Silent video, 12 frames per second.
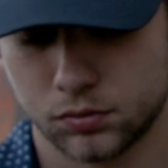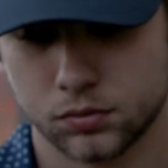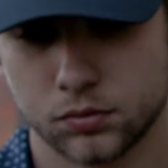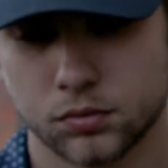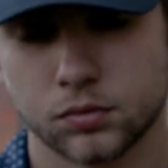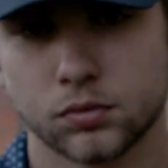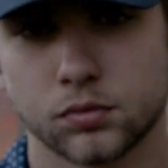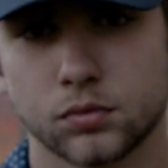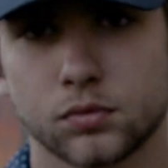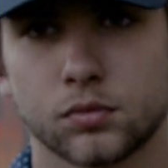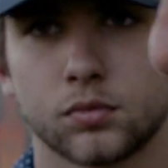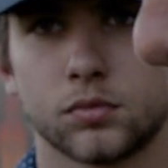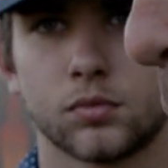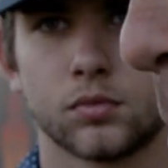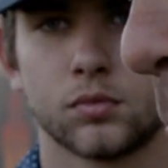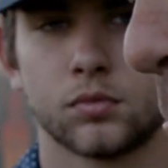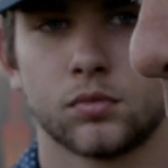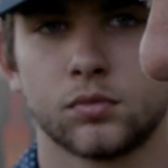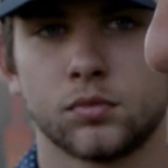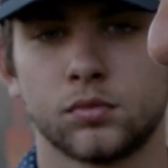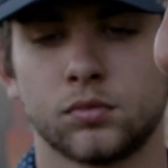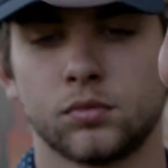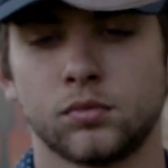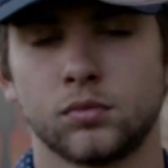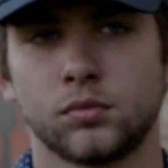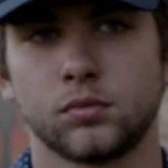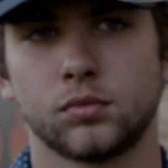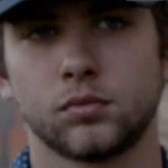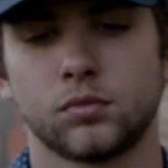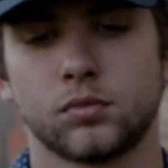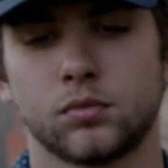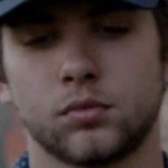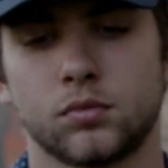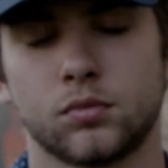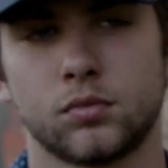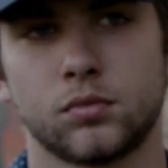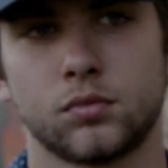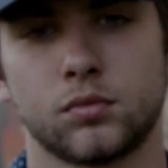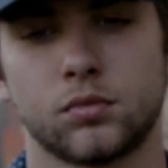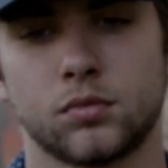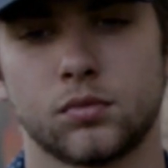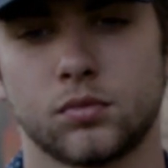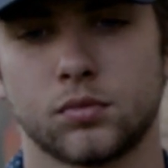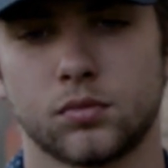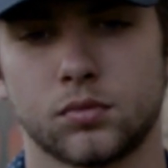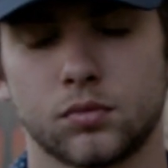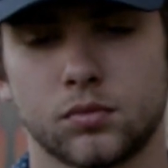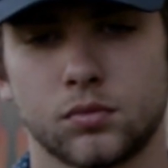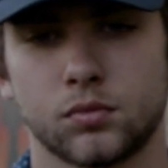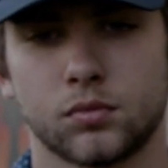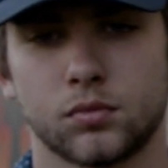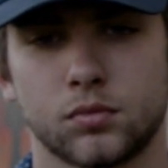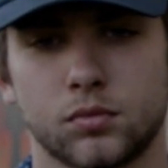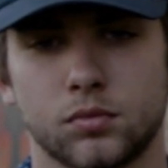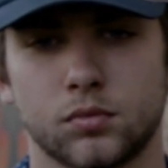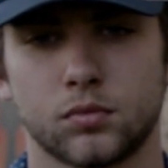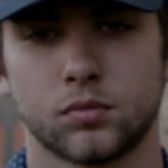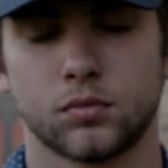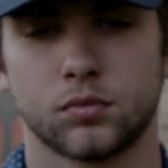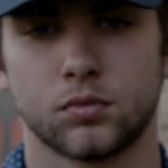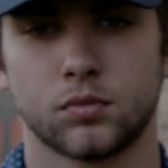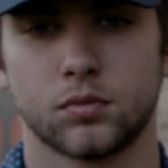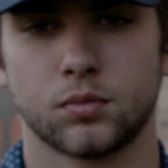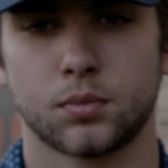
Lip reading: No words are spoken by the person on screen.